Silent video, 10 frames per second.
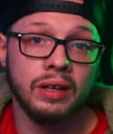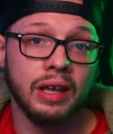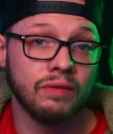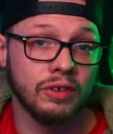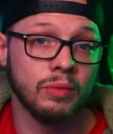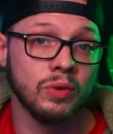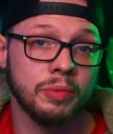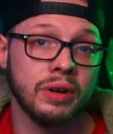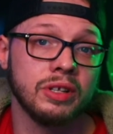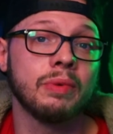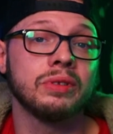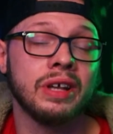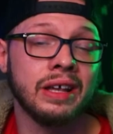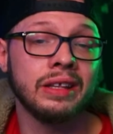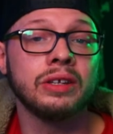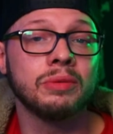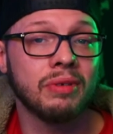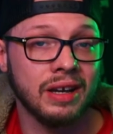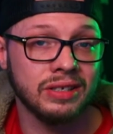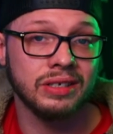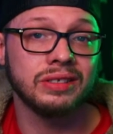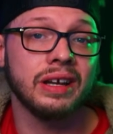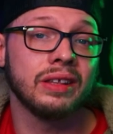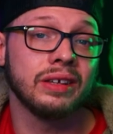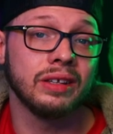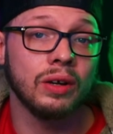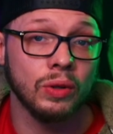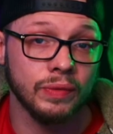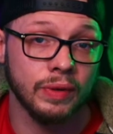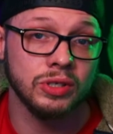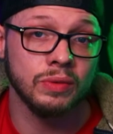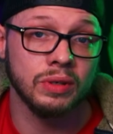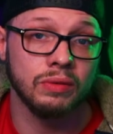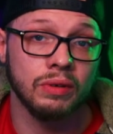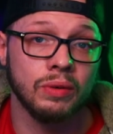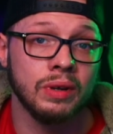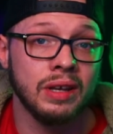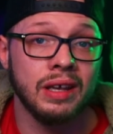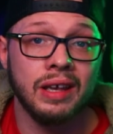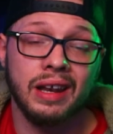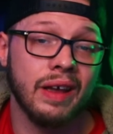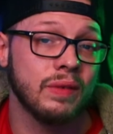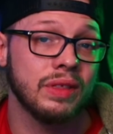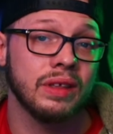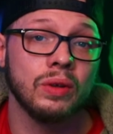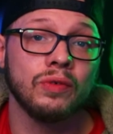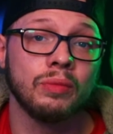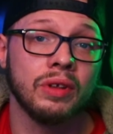And for the most part, it's about dialing in your process, dialing in the cultivars you want to grow, and everything else from